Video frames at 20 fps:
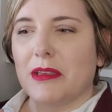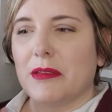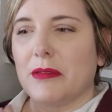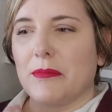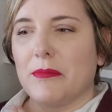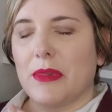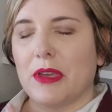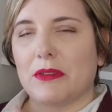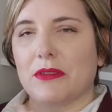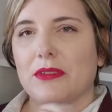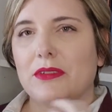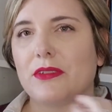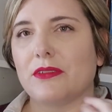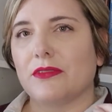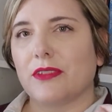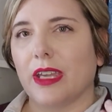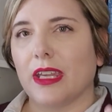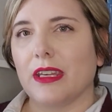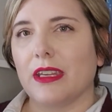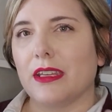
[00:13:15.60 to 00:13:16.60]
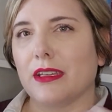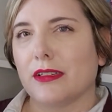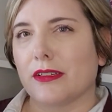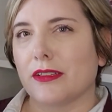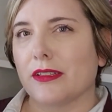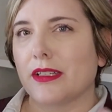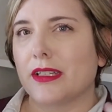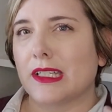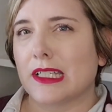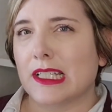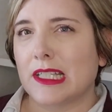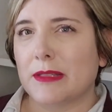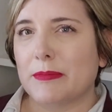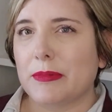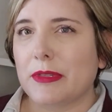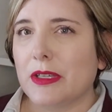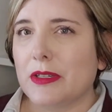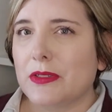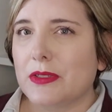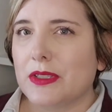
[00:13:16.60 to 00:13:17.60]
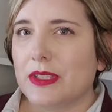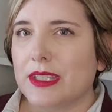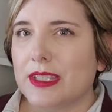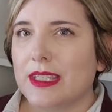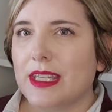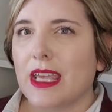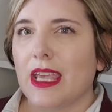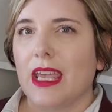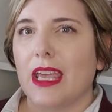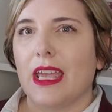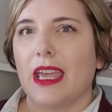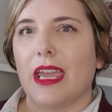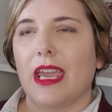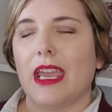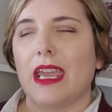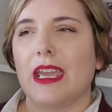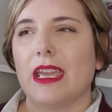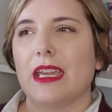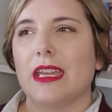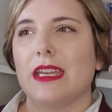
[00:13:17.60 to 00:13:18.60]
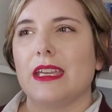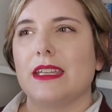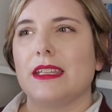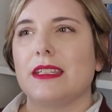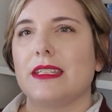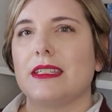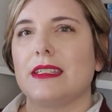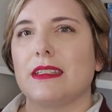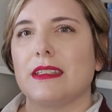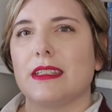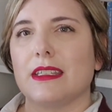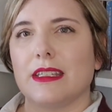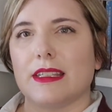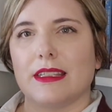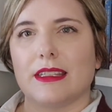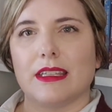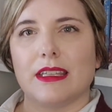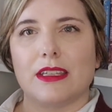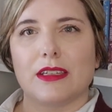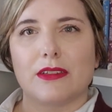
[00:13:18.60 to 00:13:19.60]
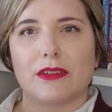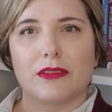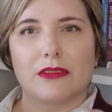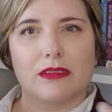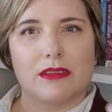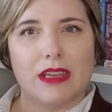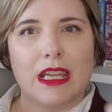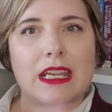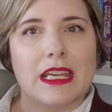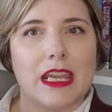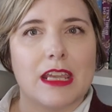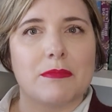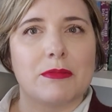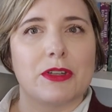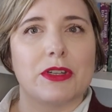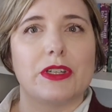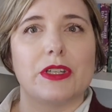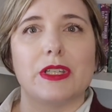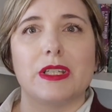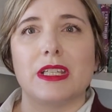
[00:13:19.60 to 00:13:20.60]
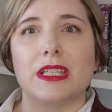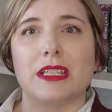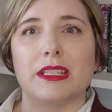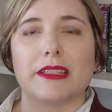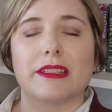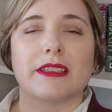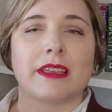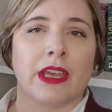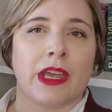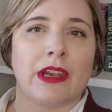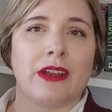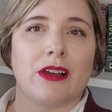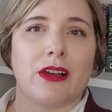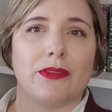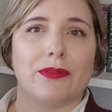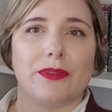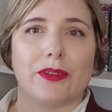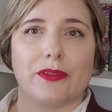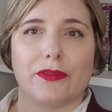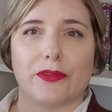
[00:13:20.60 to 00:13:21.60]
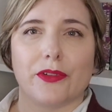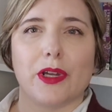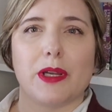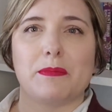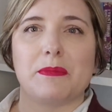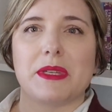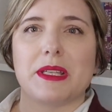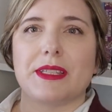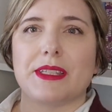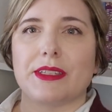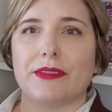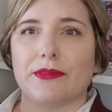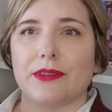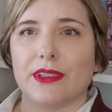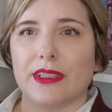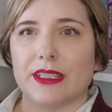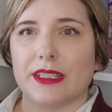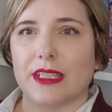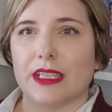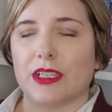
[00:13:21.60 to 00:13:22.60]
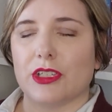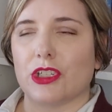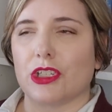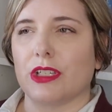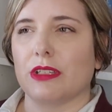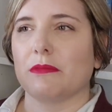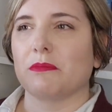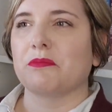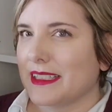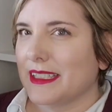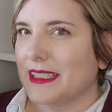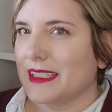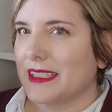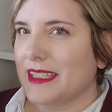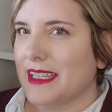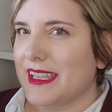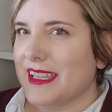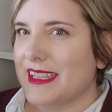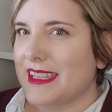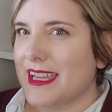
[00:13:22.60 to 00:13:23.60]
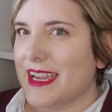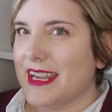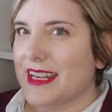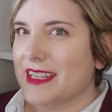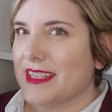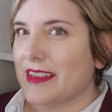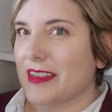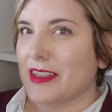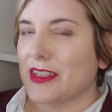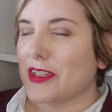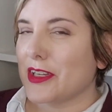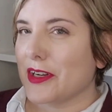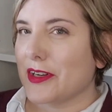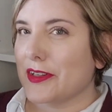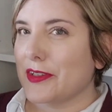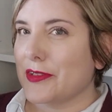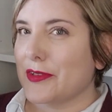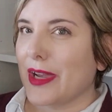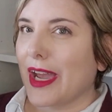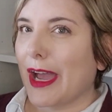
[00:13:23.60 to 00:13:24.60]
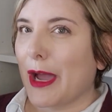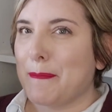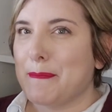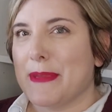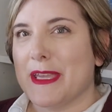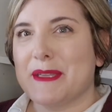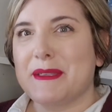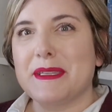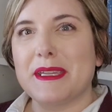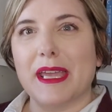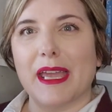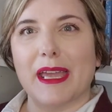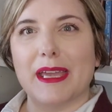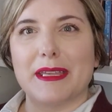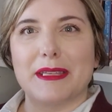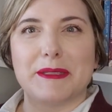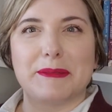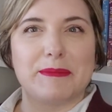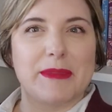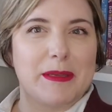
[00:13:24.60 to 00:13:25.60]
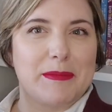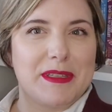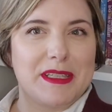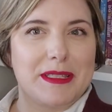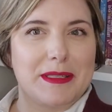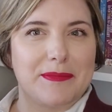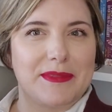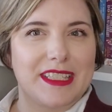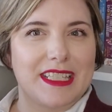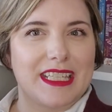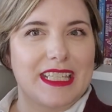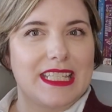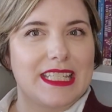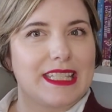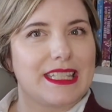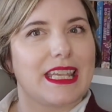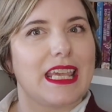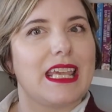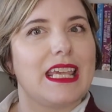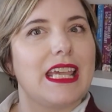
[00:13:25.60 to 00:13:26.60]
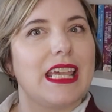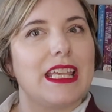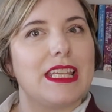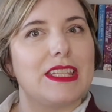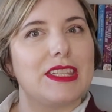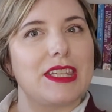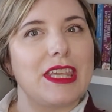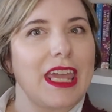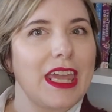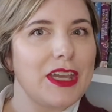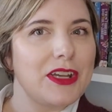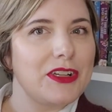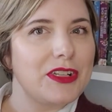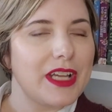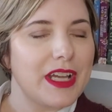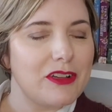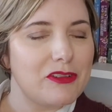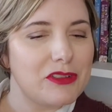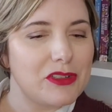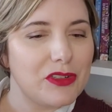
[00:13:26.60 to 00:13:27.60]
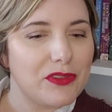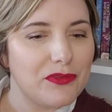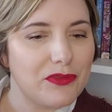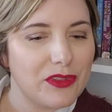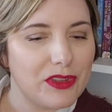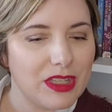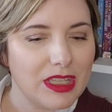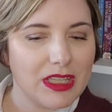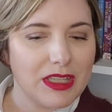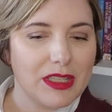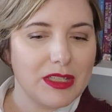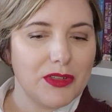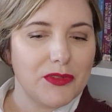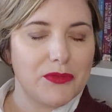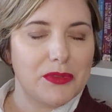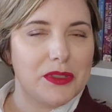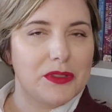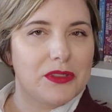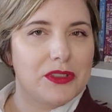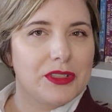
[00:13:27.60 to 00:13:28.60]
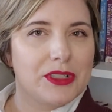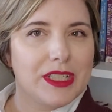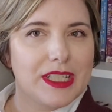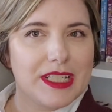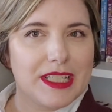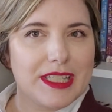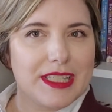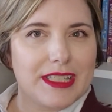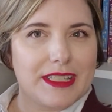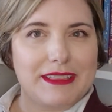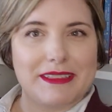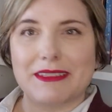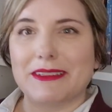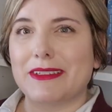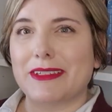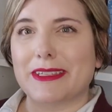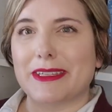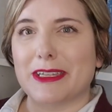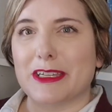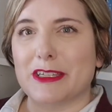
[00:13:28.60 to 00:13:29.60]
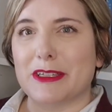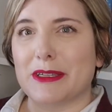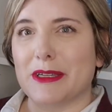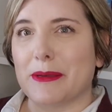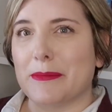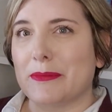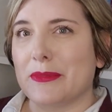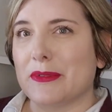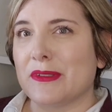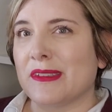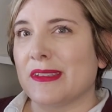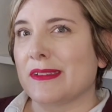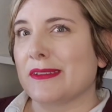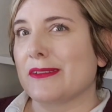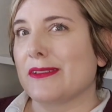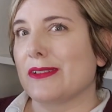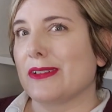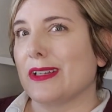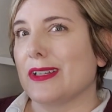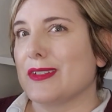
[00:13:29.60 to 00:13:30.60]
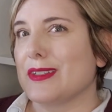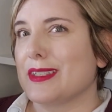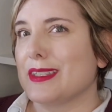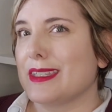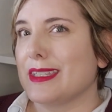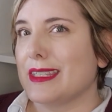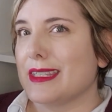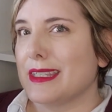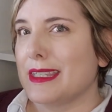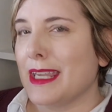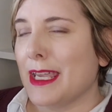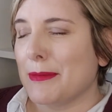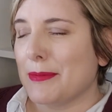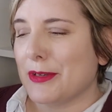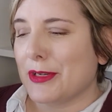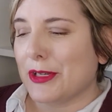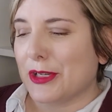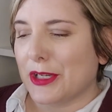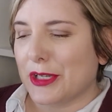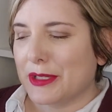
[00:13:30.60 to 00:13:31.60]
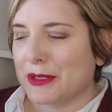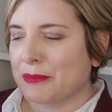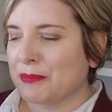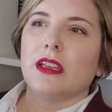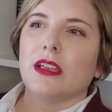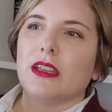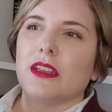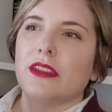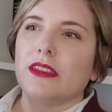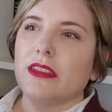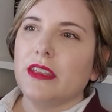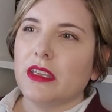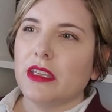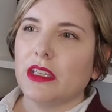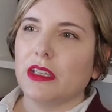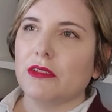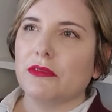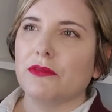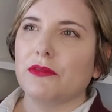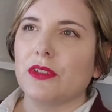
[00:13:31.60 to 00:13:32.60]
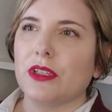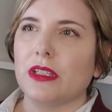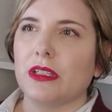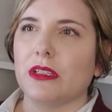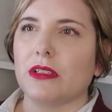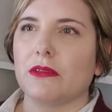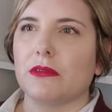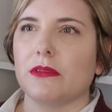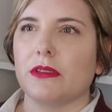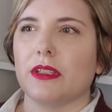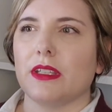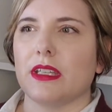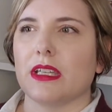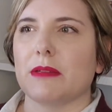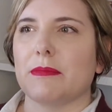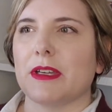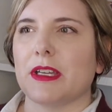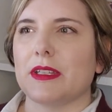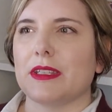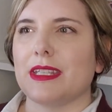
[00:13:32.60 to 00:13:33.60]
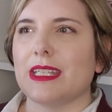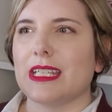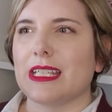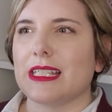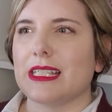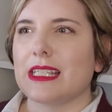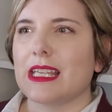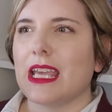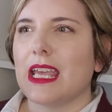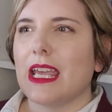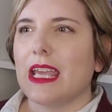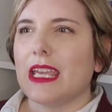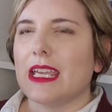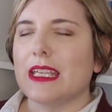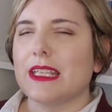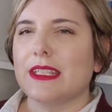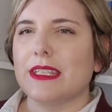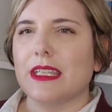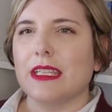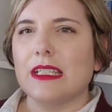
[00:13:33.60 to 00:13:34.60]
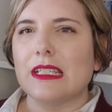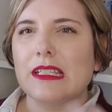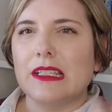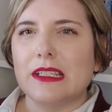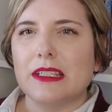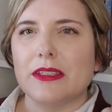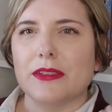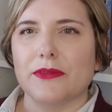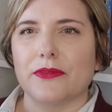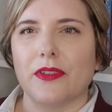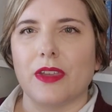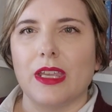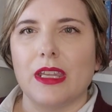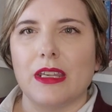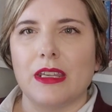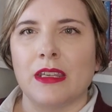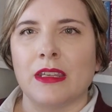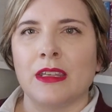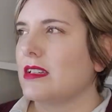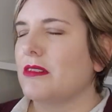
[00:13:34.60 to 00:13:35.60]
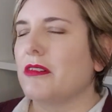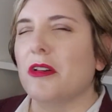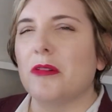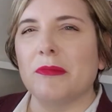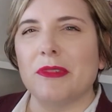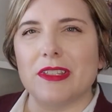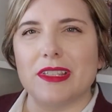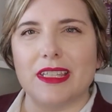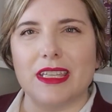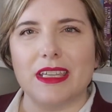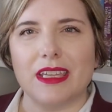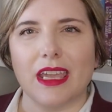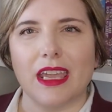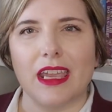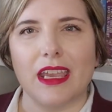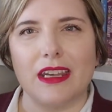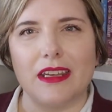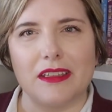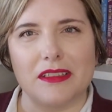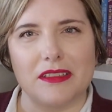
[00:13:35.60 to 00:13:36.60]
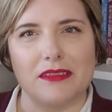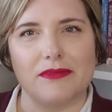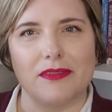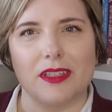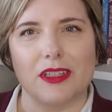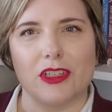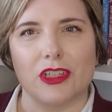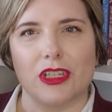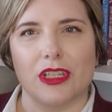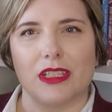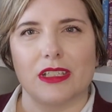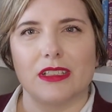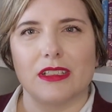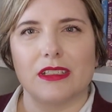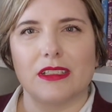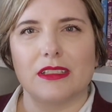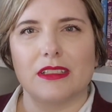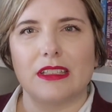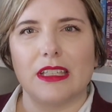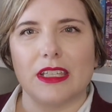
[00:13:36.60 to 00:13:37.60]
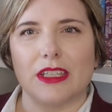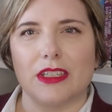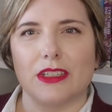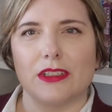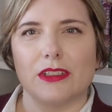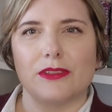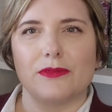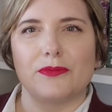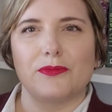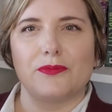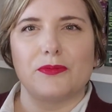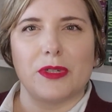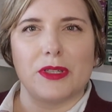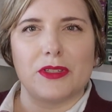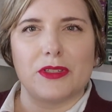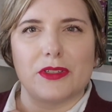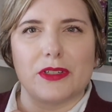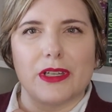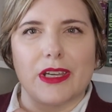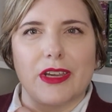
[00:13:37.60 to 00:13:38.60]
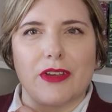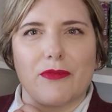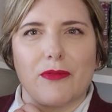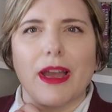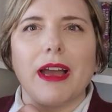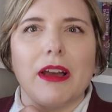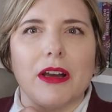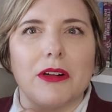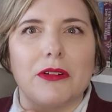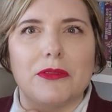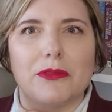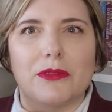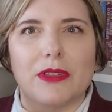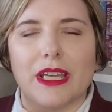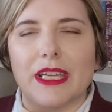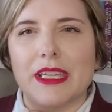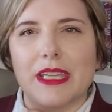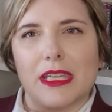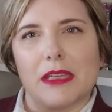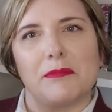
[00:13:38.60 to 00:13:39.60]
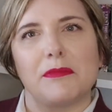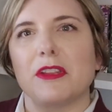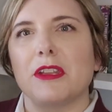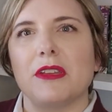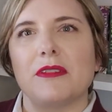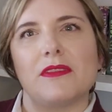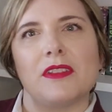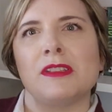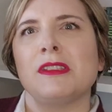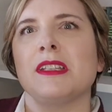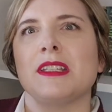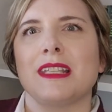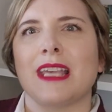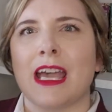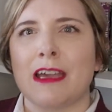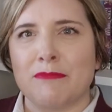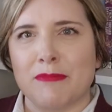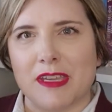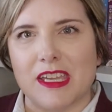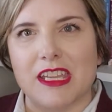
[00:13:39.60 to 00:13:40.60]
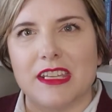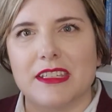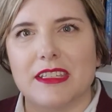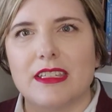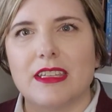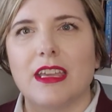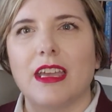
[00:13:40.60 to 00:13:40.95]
Mount Rainier explodes, and this neighborhood is cut off from civilization. Things start to happen as maybe something is scared out of the wilderness and comes across this neighborhood. The really cool thing about this is that it is written almost like a nonfiction. Like, you're wondering, wow, I can't believe that this happened.